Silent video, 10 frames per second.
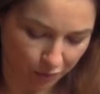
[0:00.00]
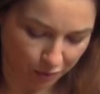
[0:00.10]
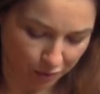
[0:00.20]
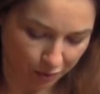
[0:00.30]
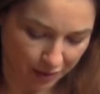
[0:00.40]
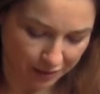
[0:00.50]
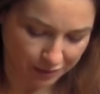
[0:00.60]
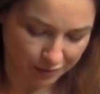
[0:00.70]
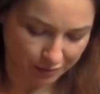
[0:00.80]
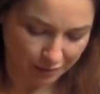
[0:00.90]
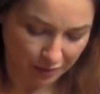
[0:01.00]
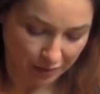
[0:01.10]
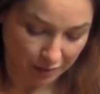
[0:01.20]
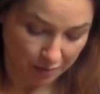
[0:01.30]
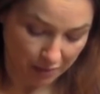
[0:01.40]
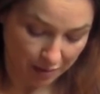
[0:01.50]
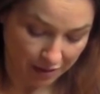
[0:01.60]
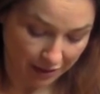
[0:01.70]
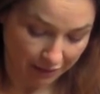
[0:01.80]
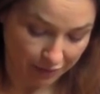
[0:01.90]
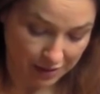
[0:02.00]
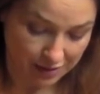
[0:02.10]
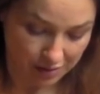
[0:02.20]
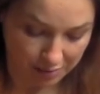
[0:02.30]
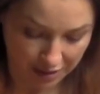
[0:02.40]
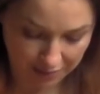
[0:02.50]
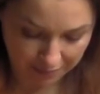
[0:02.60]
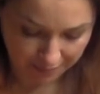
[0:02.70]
worth your while and maybe not have to eat so many.